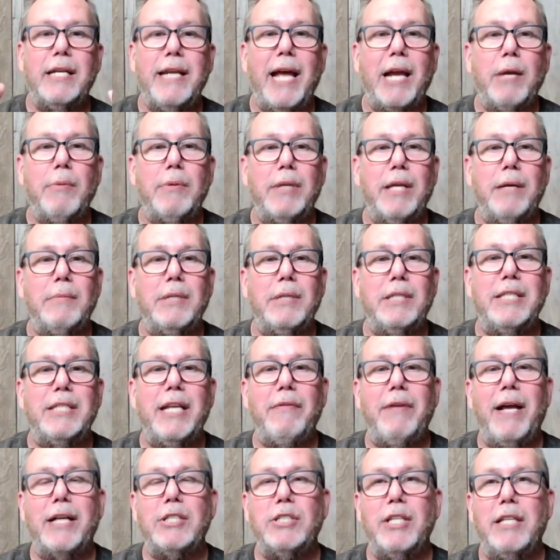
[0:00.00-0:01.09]
connect with them instead
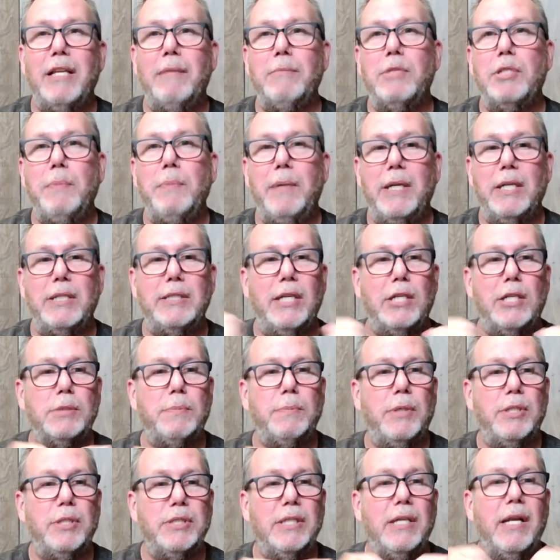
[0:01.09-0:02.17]
of actually them just being a
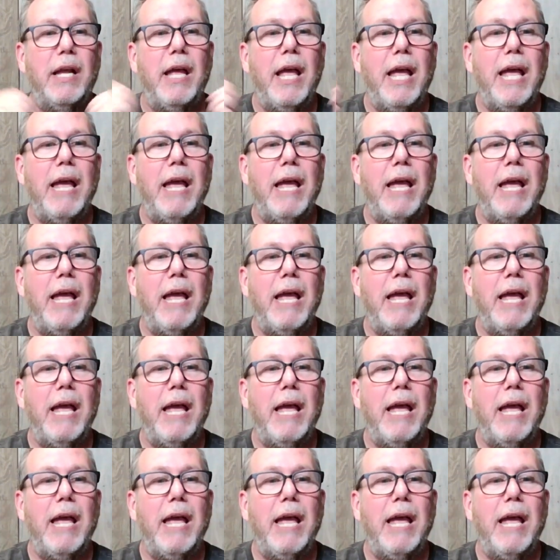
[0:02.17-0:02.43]
salesperson.